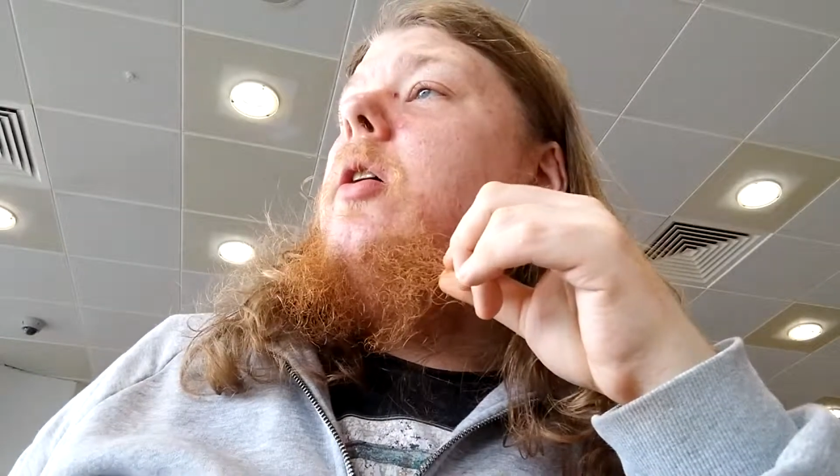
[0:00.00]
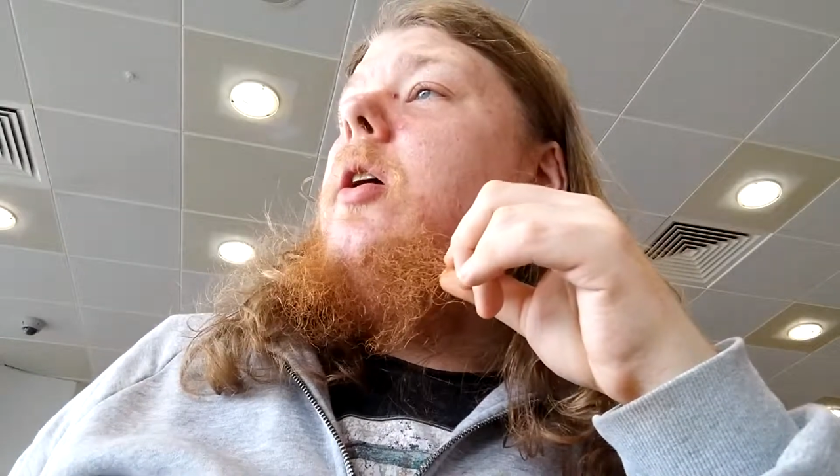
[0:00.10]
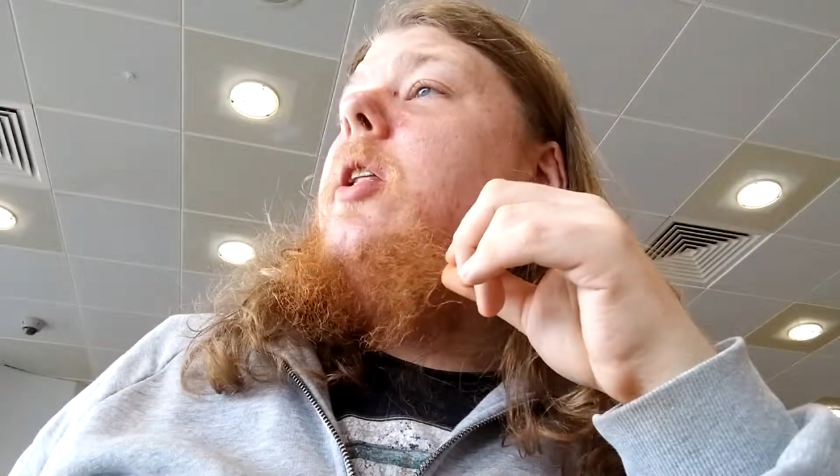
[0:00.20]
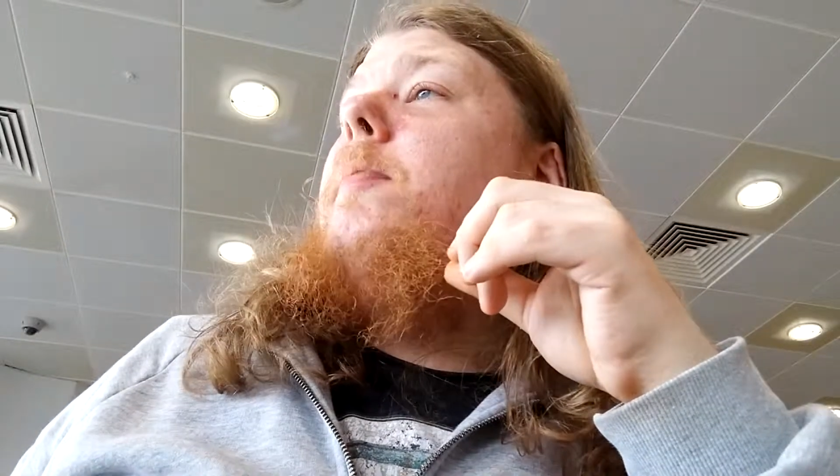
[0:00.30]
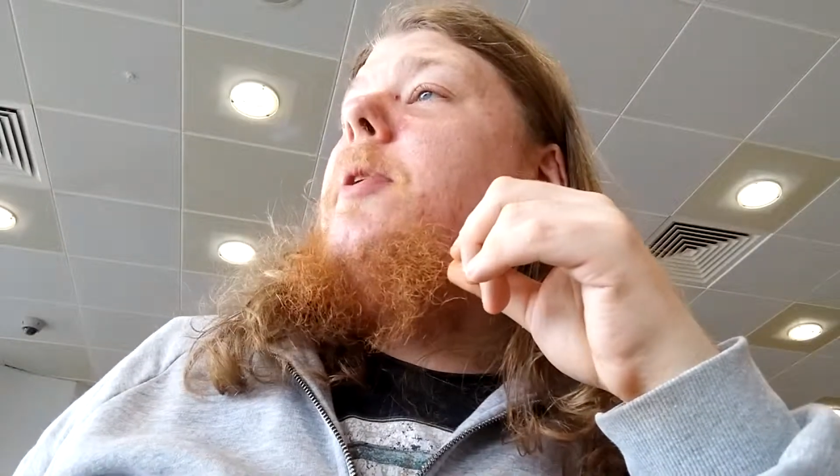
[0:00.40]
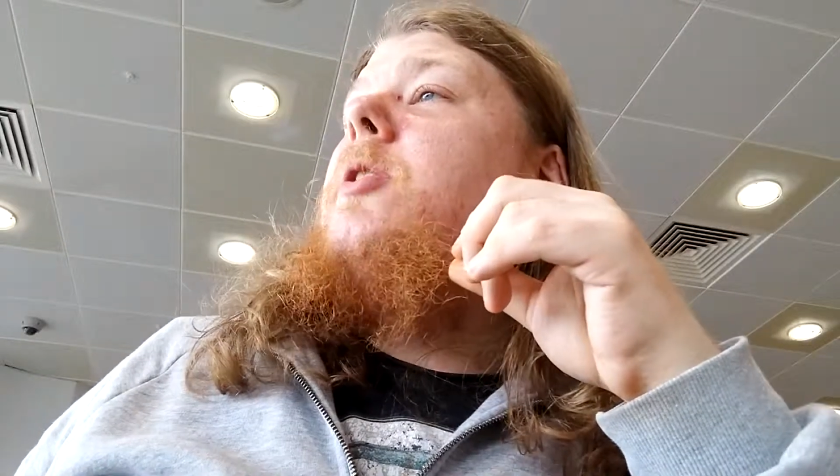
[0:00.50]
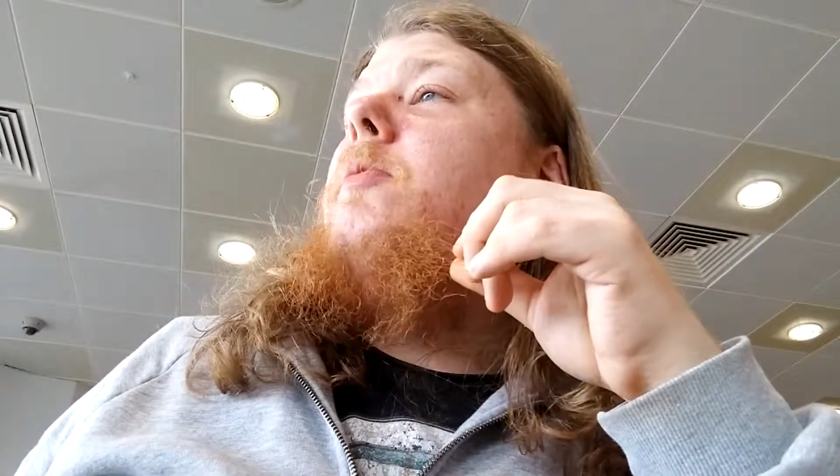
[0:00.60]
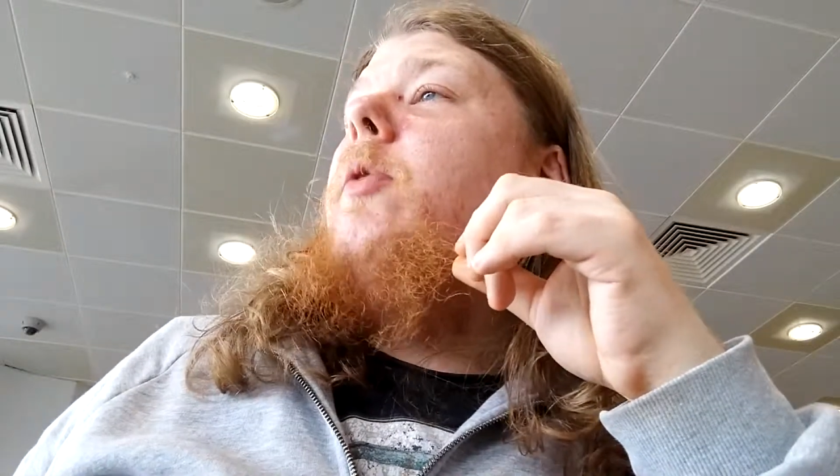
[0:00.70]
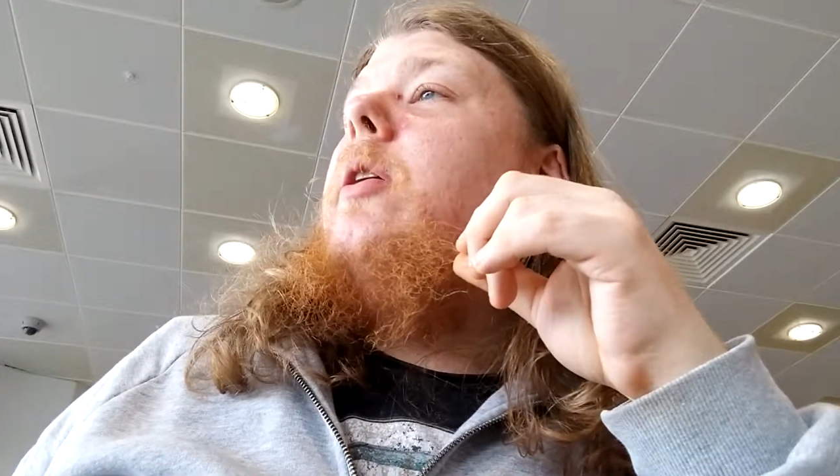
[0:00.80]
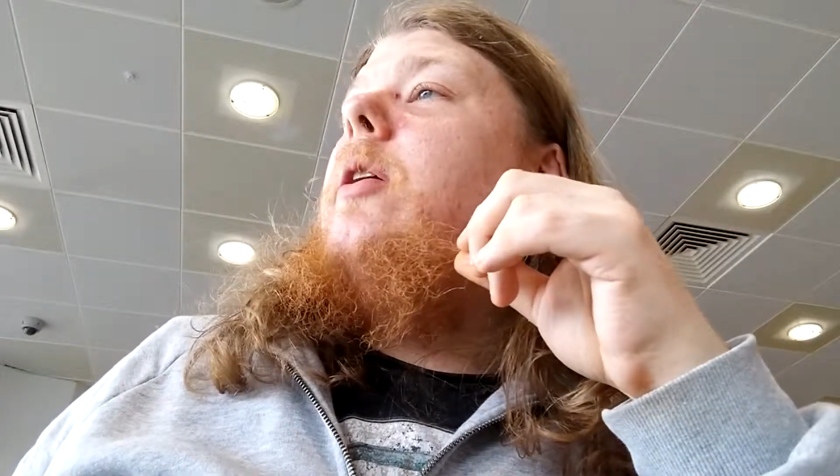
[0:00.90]
in the
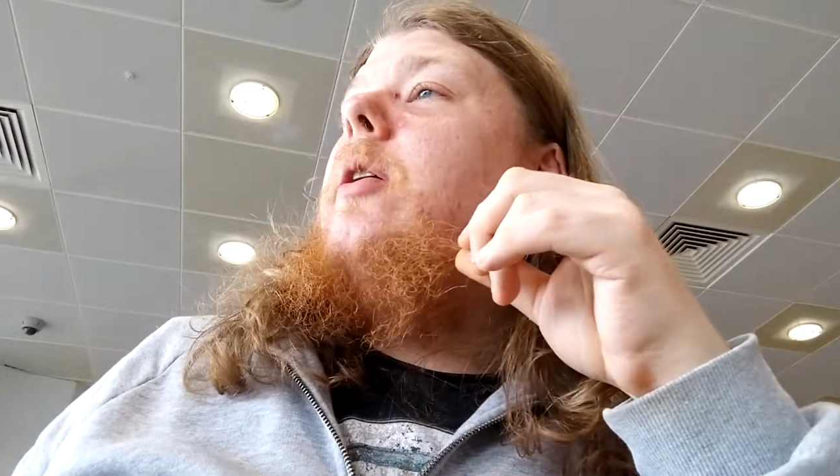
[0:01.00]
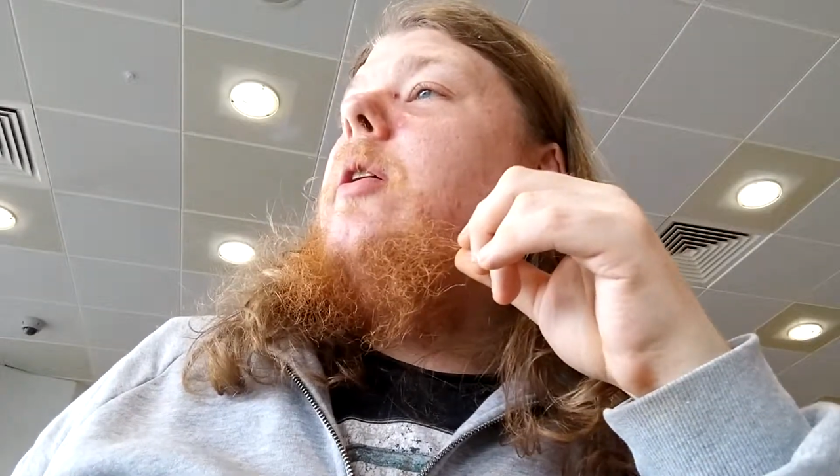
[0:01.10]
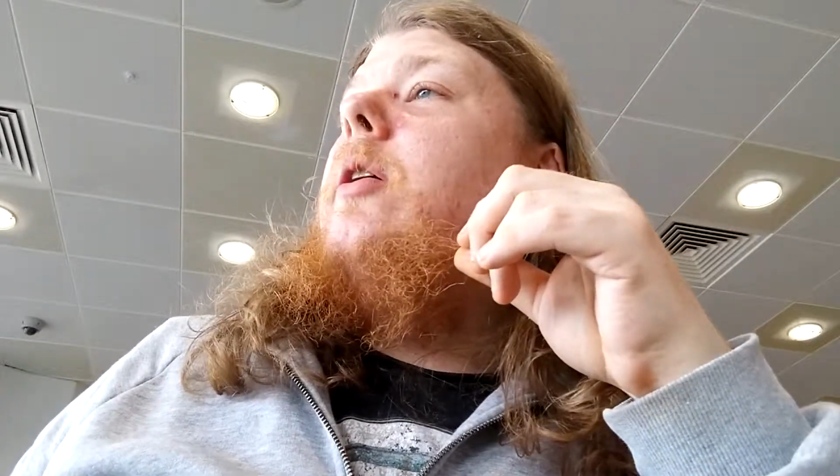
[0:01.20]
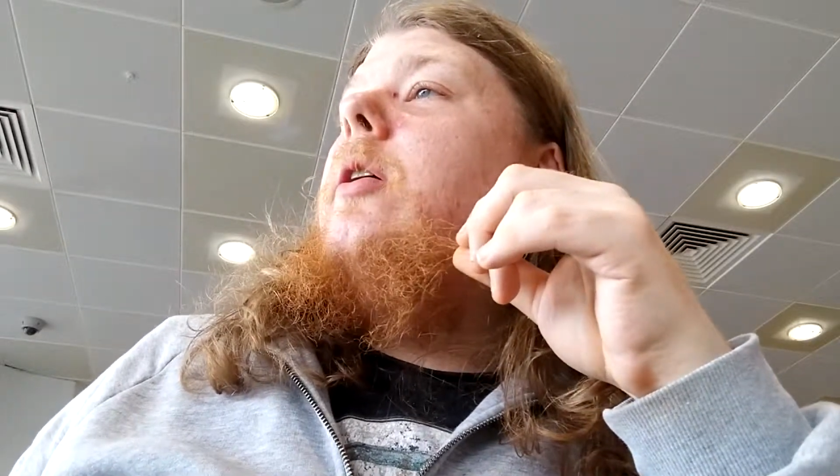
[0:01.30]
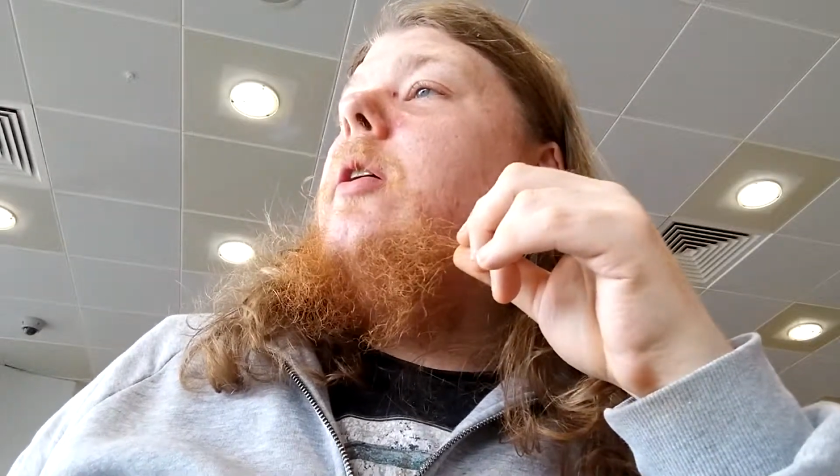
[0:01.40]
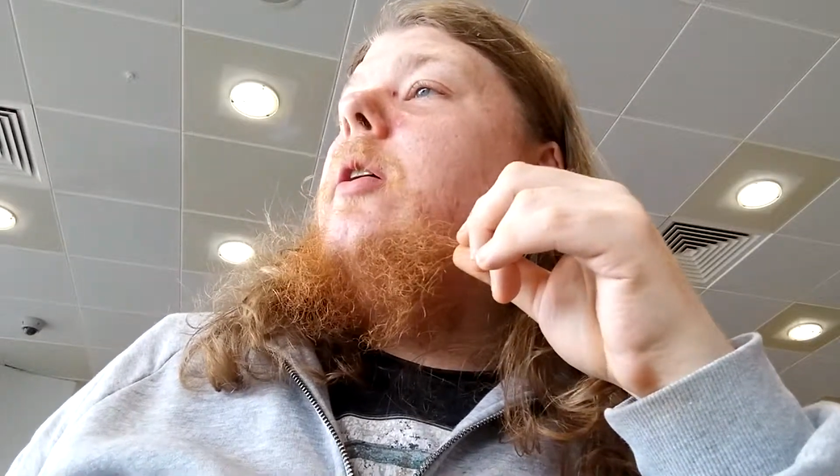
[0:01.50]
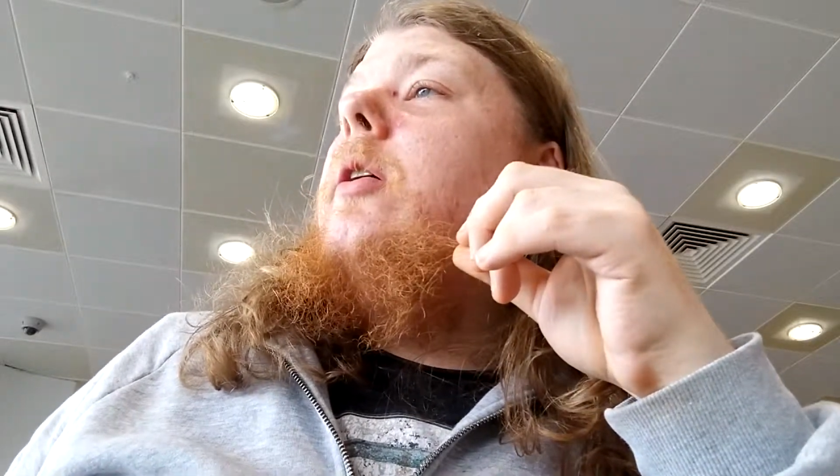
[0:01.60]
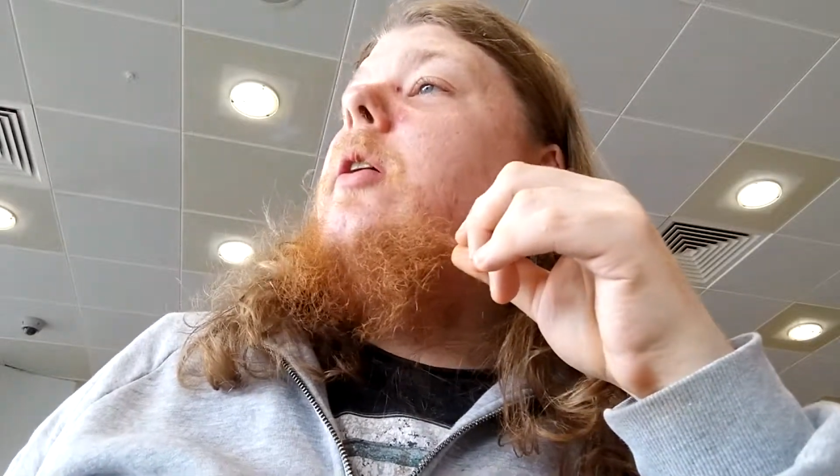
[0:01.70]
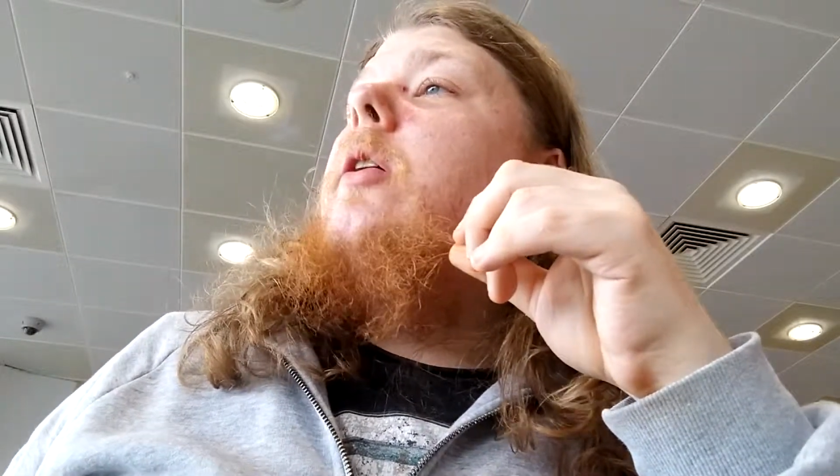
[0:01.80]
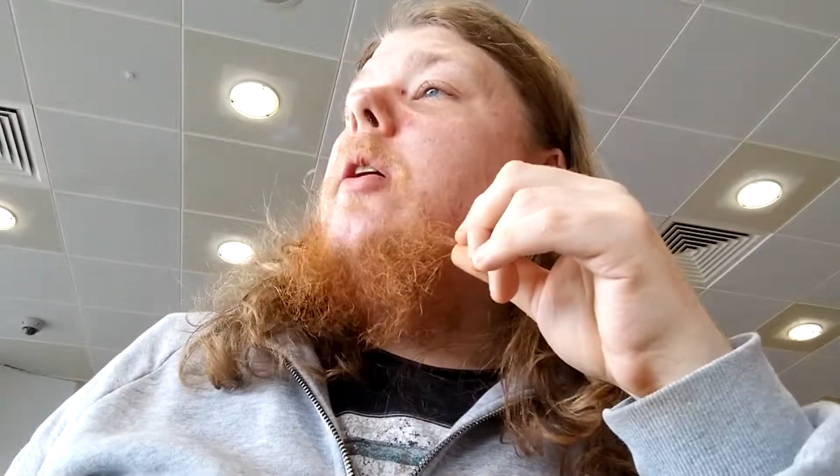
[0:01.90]
pissing rain.
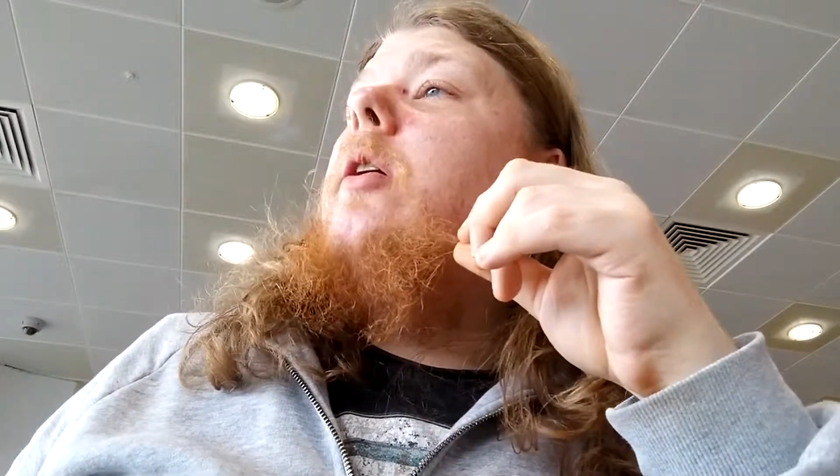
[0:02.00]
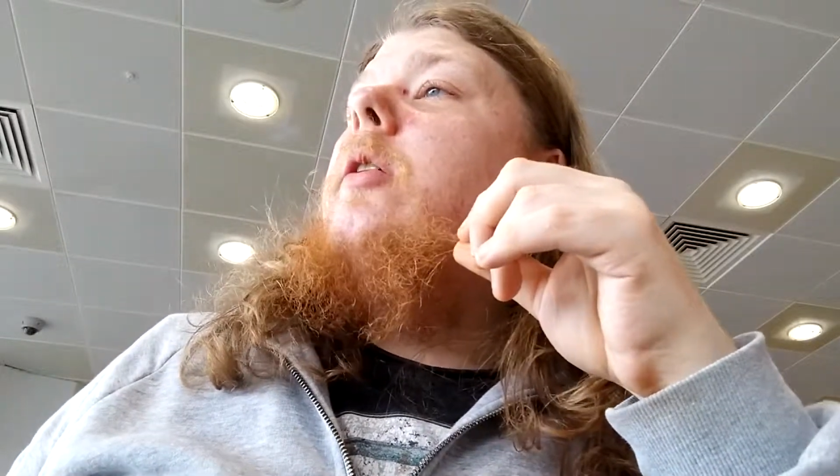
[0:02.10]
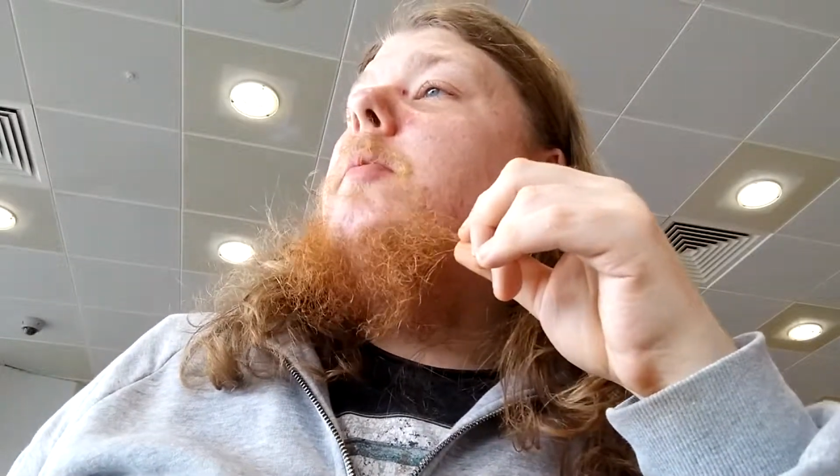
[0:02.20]
Yeah,